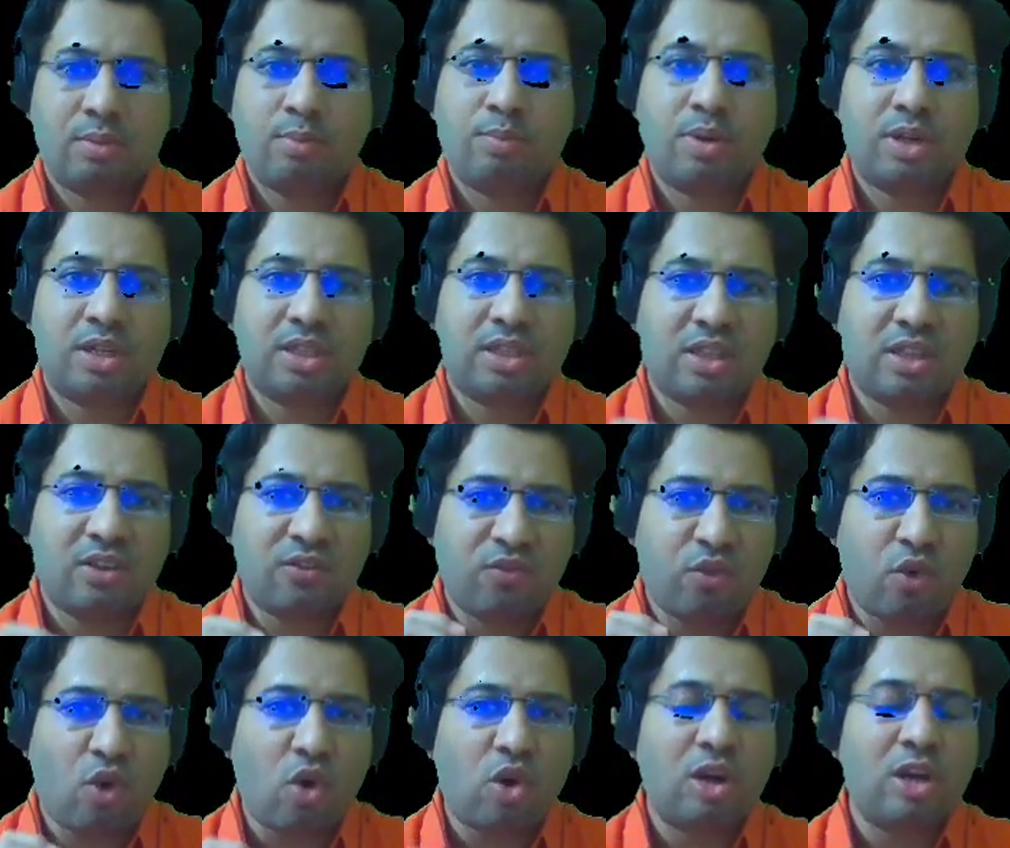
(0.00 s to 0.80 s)
but the
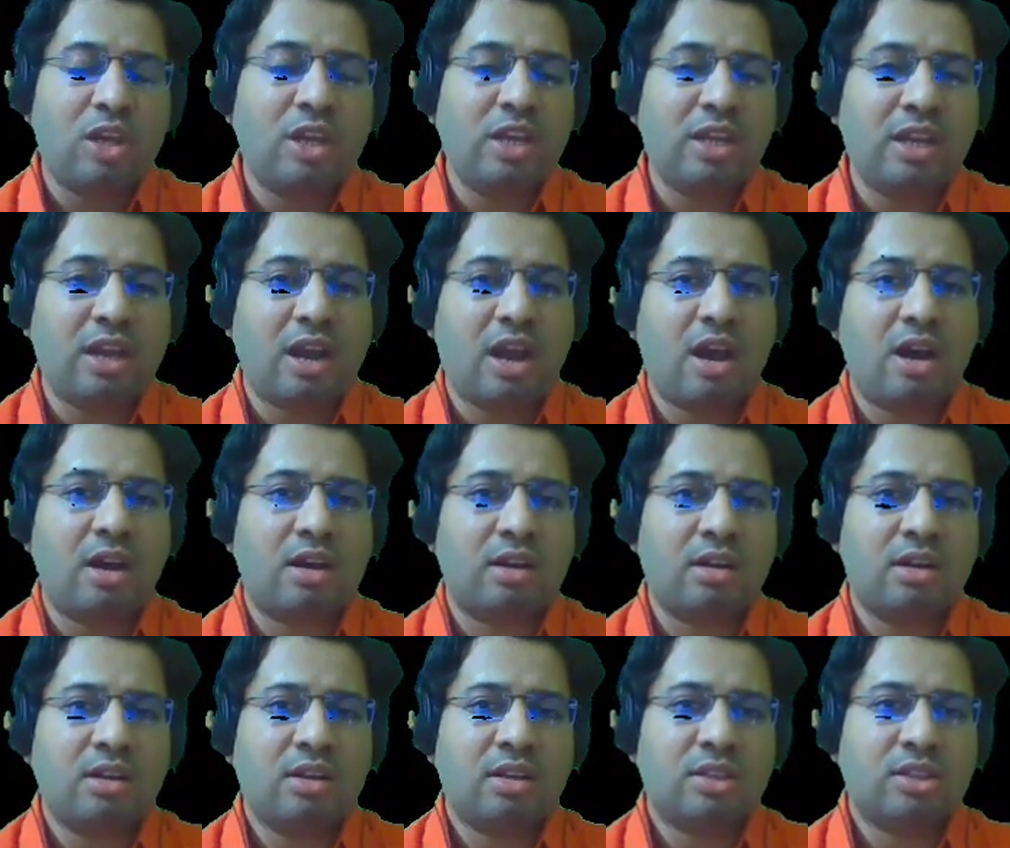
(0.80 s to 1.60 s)
following
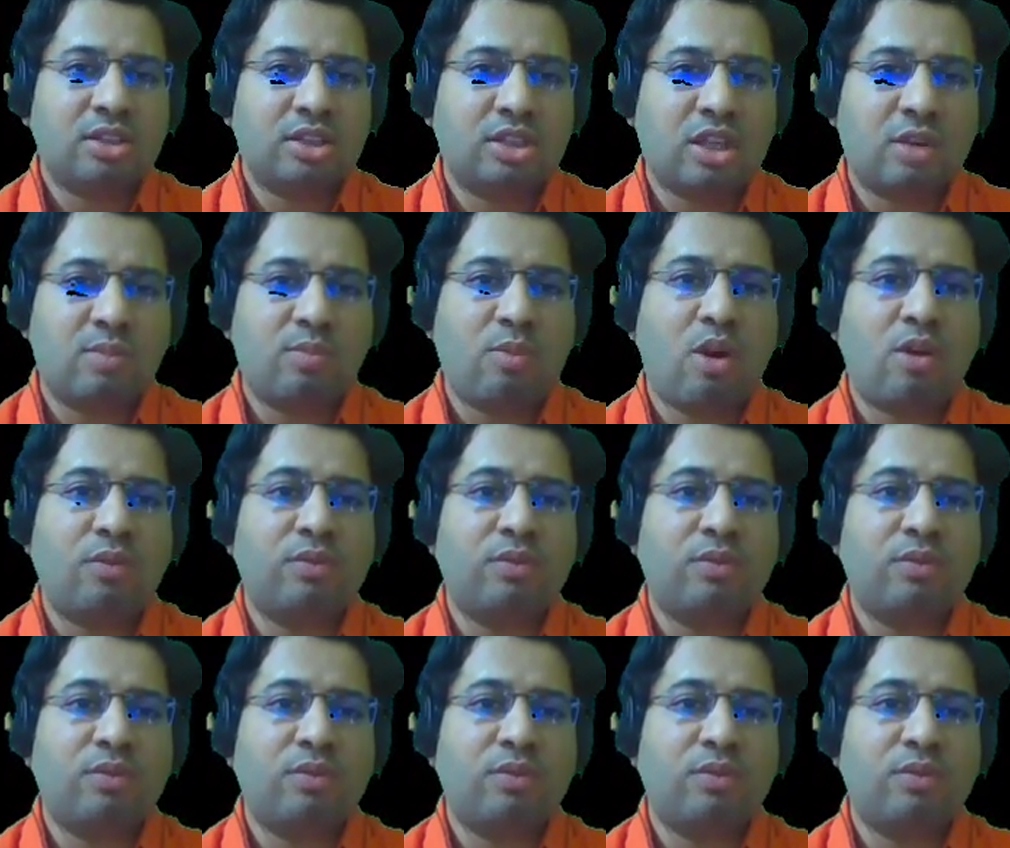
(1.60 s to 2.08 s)
are some